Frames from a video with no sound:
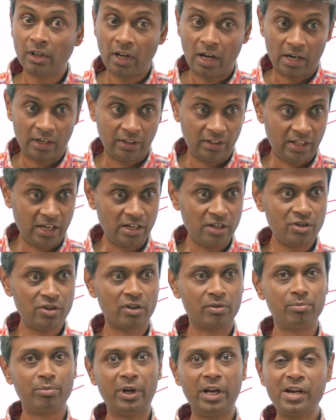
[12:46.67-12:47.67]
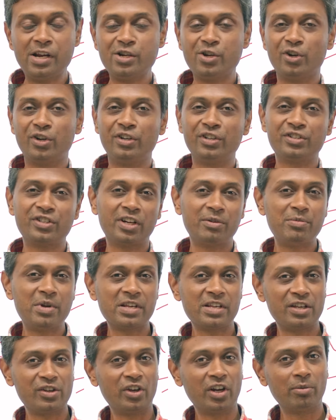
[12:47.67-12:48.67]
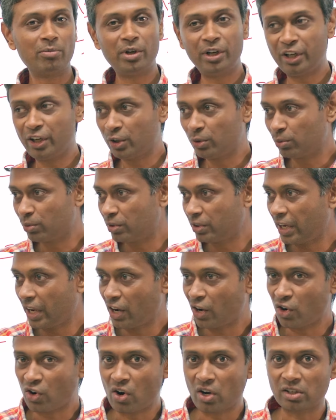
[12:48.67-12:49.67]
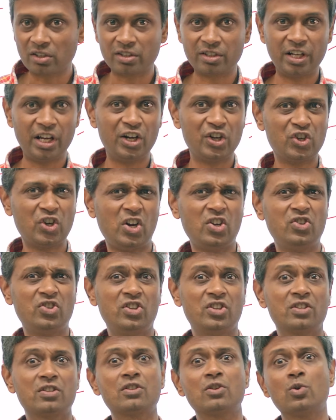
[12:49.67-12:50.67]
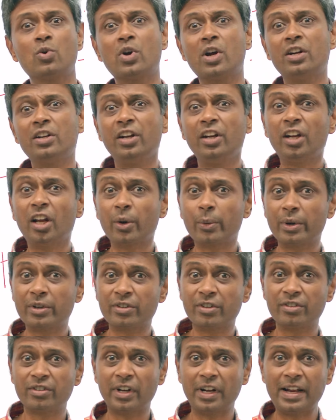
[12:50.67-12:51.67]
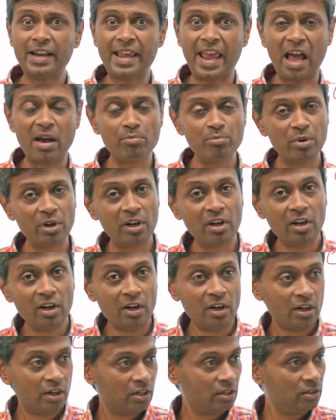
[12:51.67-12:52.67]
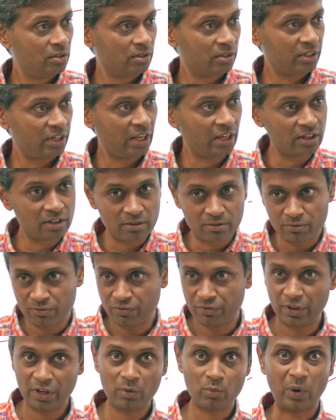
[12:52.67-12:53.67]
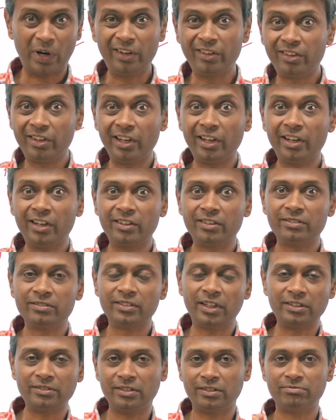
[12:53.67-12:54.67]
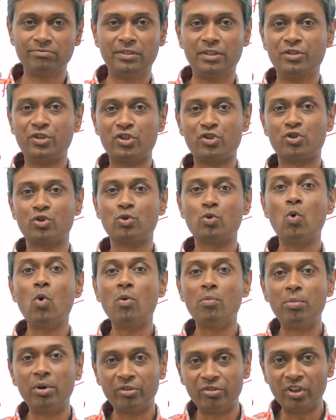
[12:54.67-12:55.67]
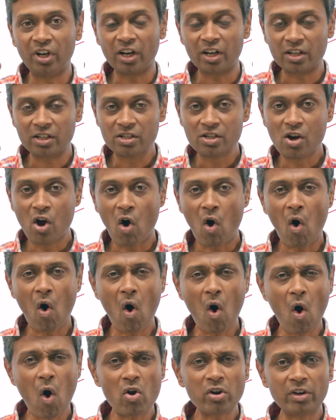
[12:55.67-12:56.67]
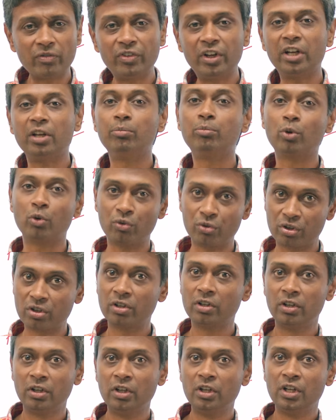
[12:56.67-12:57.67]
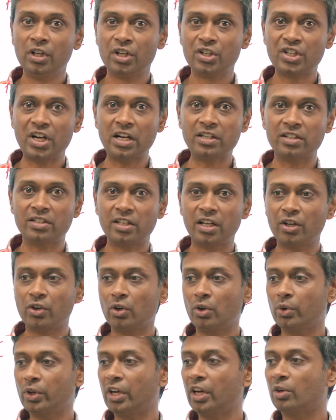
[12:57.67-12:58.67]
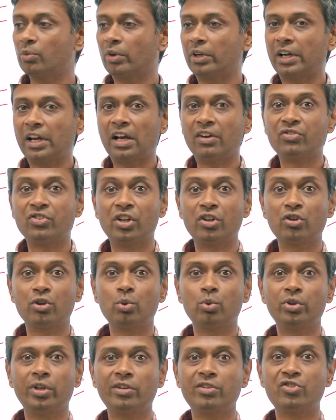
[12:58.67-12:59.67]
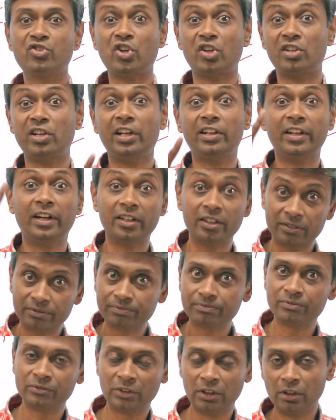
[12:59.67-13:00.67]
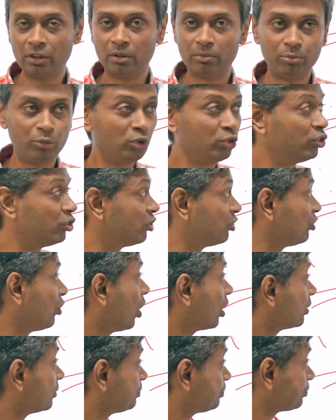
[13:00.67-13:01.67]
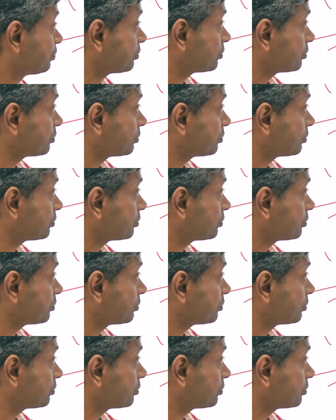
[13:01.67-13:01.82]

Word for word: And then your brain, your decision making, your ability to take calls, take chances, look at theta questions and gamble, look, take, fill one thing and, and, and just go berserk, all of that improves. Chances are you're looking at one and a half sets, two sets, just like that, because this is gone.